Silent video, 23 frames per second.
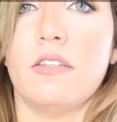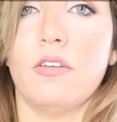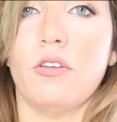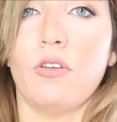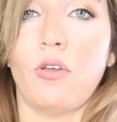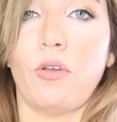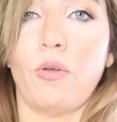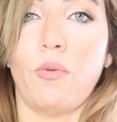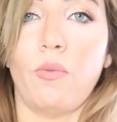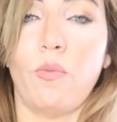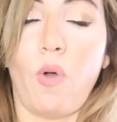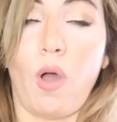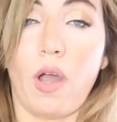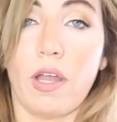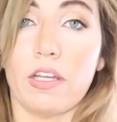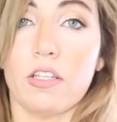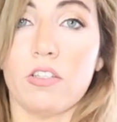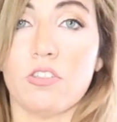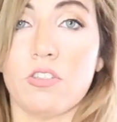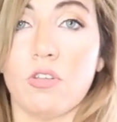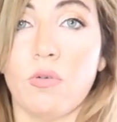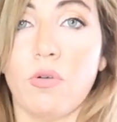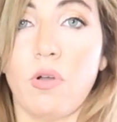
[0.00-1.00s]
to why
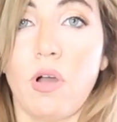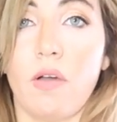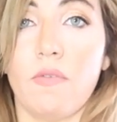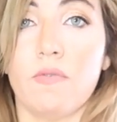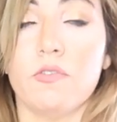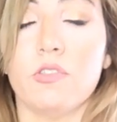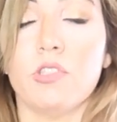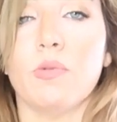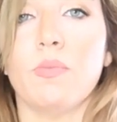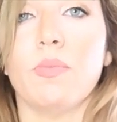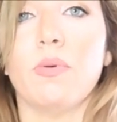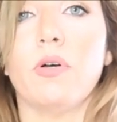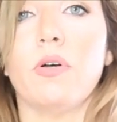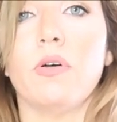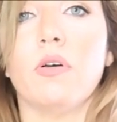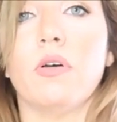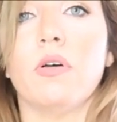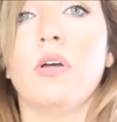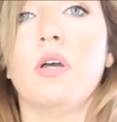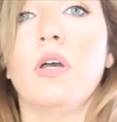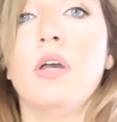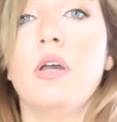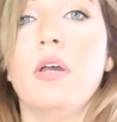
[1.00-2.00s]
it's so
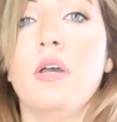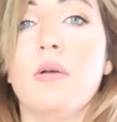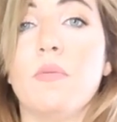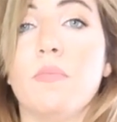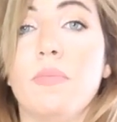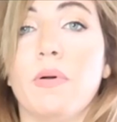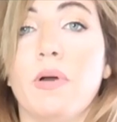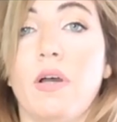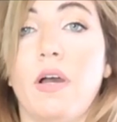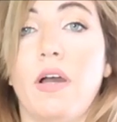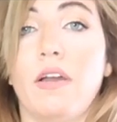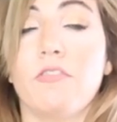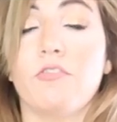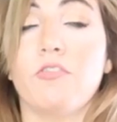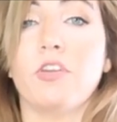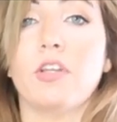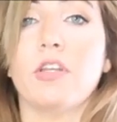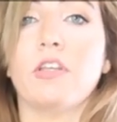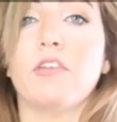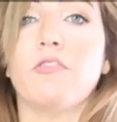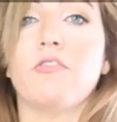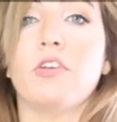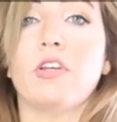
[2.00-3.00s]
comfortable but i
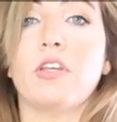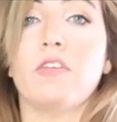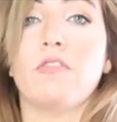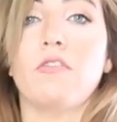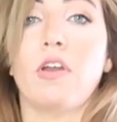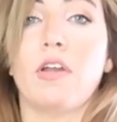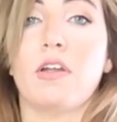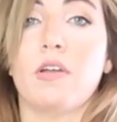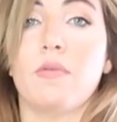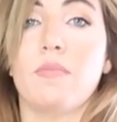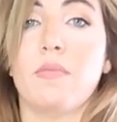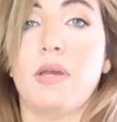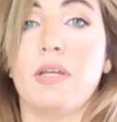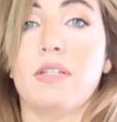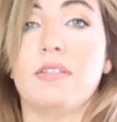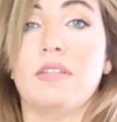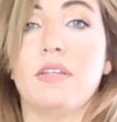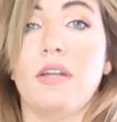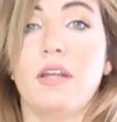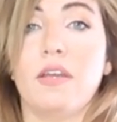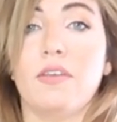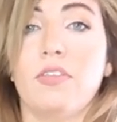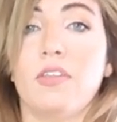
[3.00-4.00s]
really really recommend
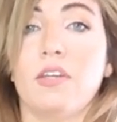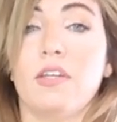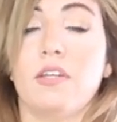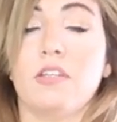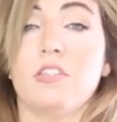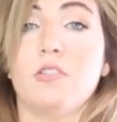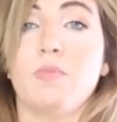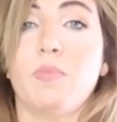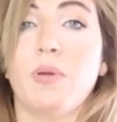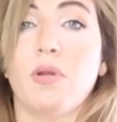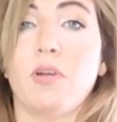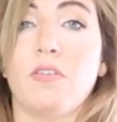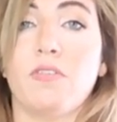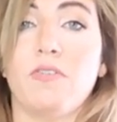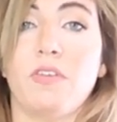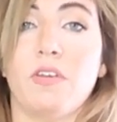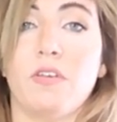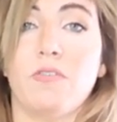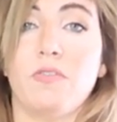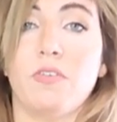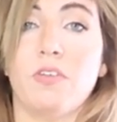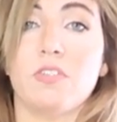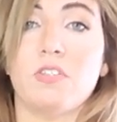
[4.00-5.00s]
it i think it's
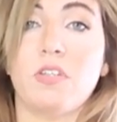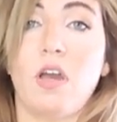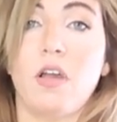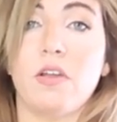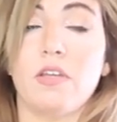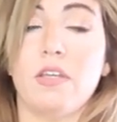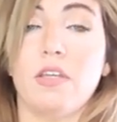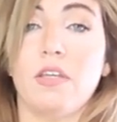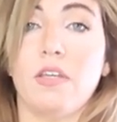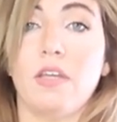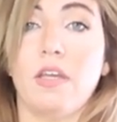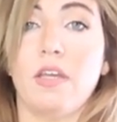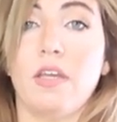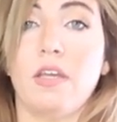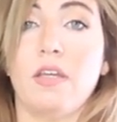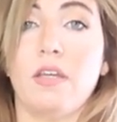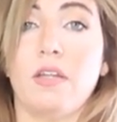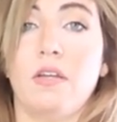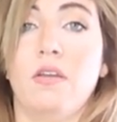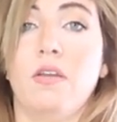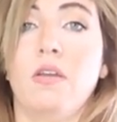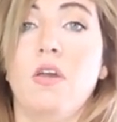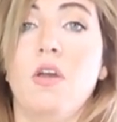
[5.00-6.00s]
perfect for tucking
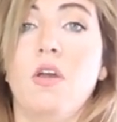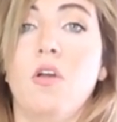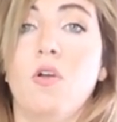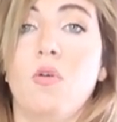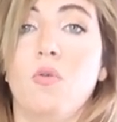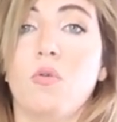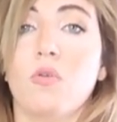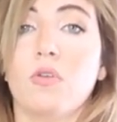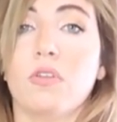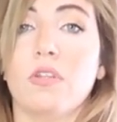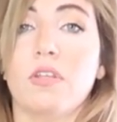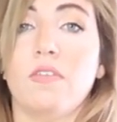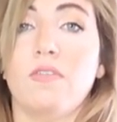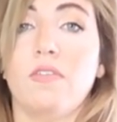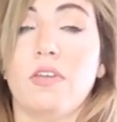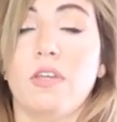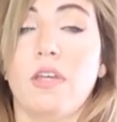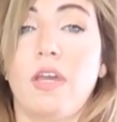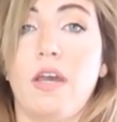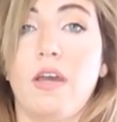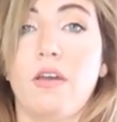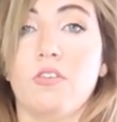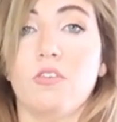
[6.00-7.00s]
in or
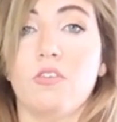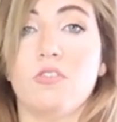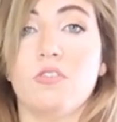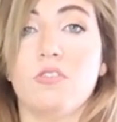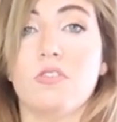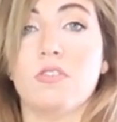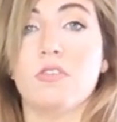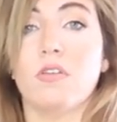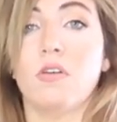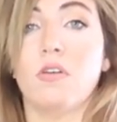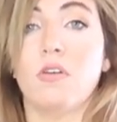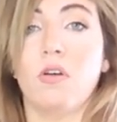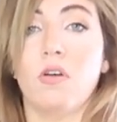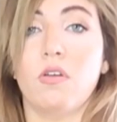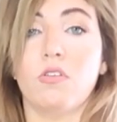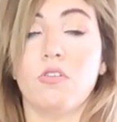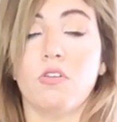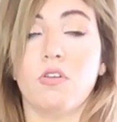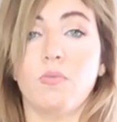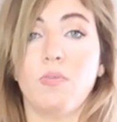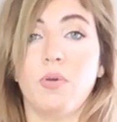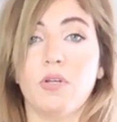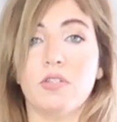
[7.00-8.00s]
leaving out you still
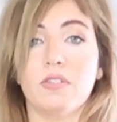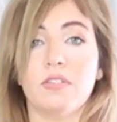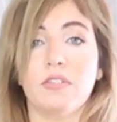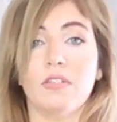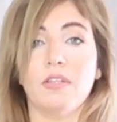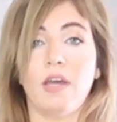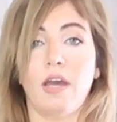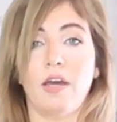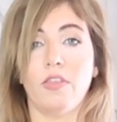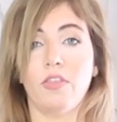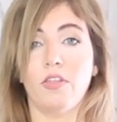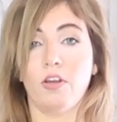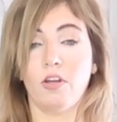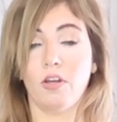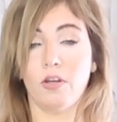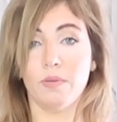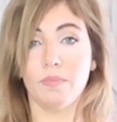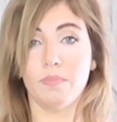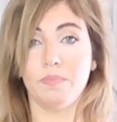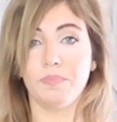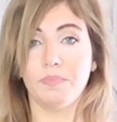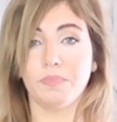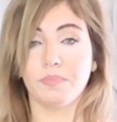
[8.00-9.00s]
look put
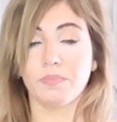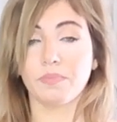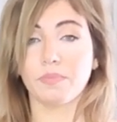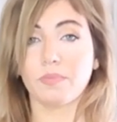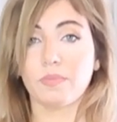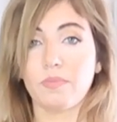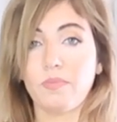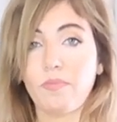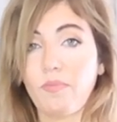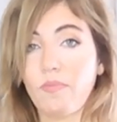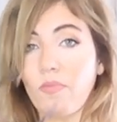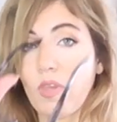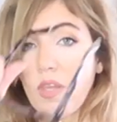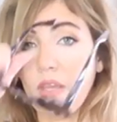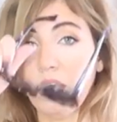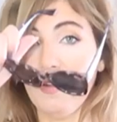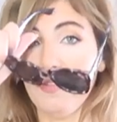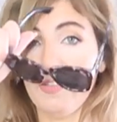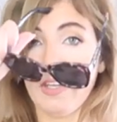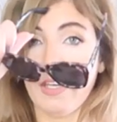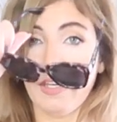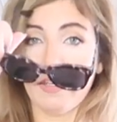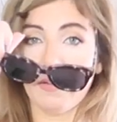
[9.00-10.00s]
together
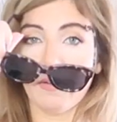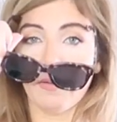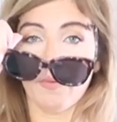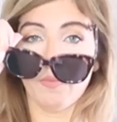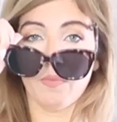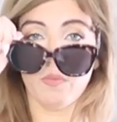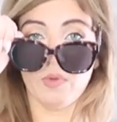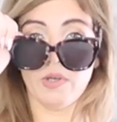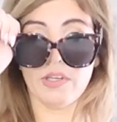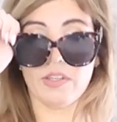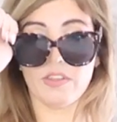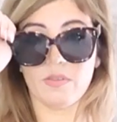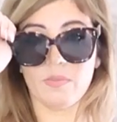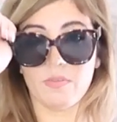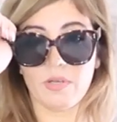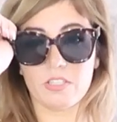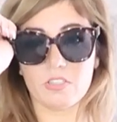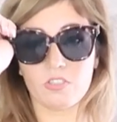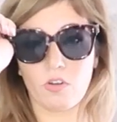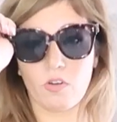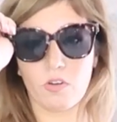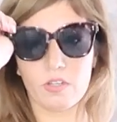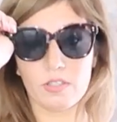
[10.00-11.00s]
and then with my
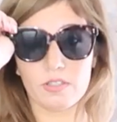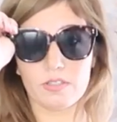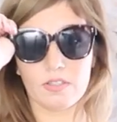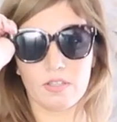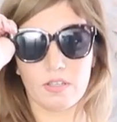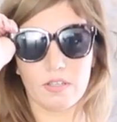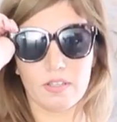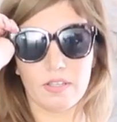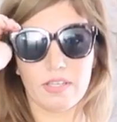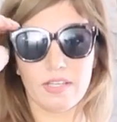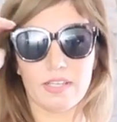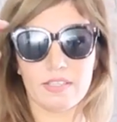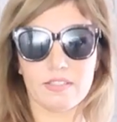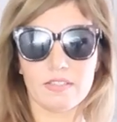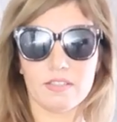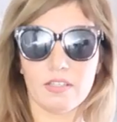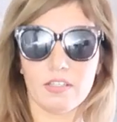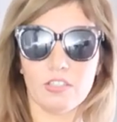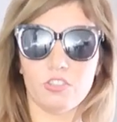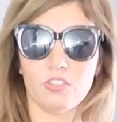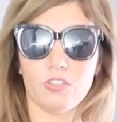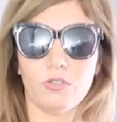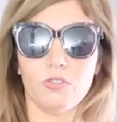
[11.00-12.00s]
target sunglasses
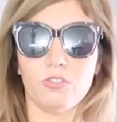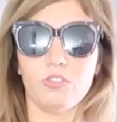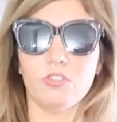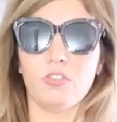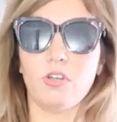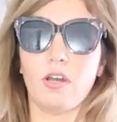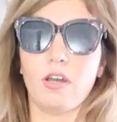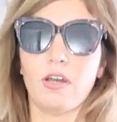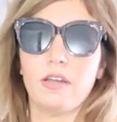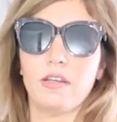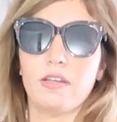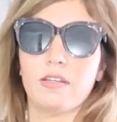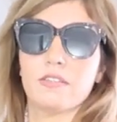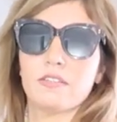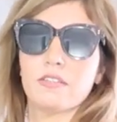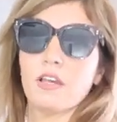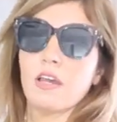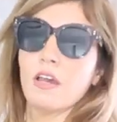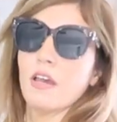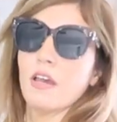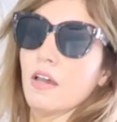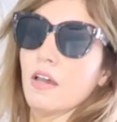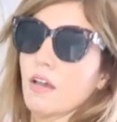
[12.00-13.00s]
i showed you guys
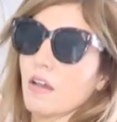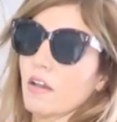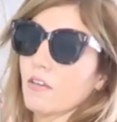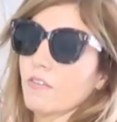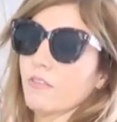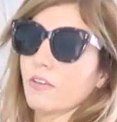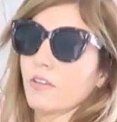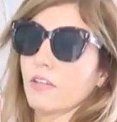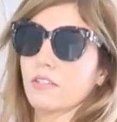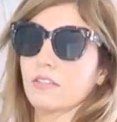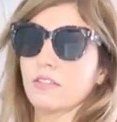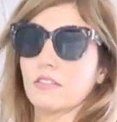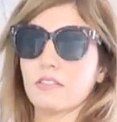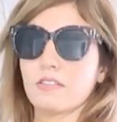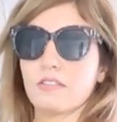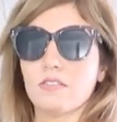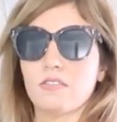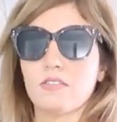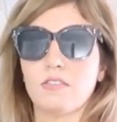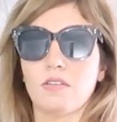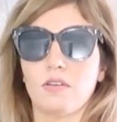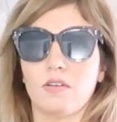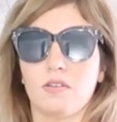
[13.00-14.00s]
i feel like this
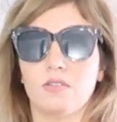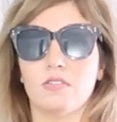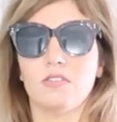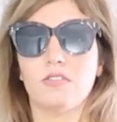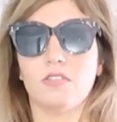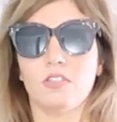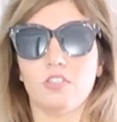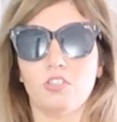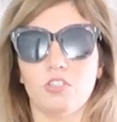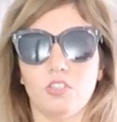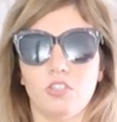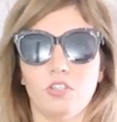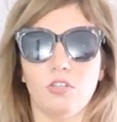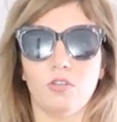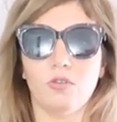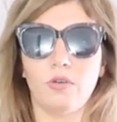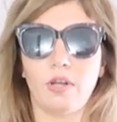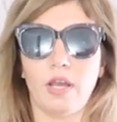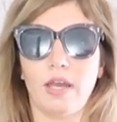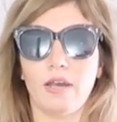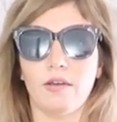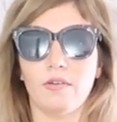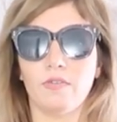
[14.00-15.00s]
is such a cute
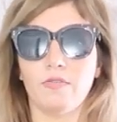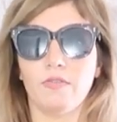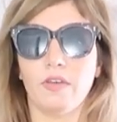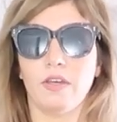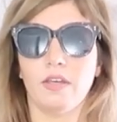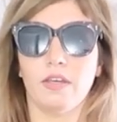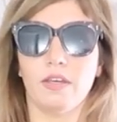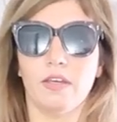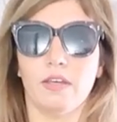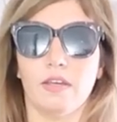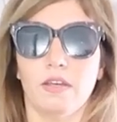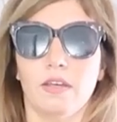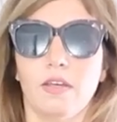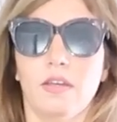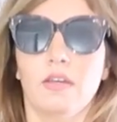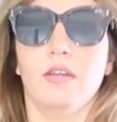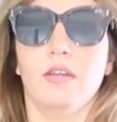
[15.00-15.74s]
outfit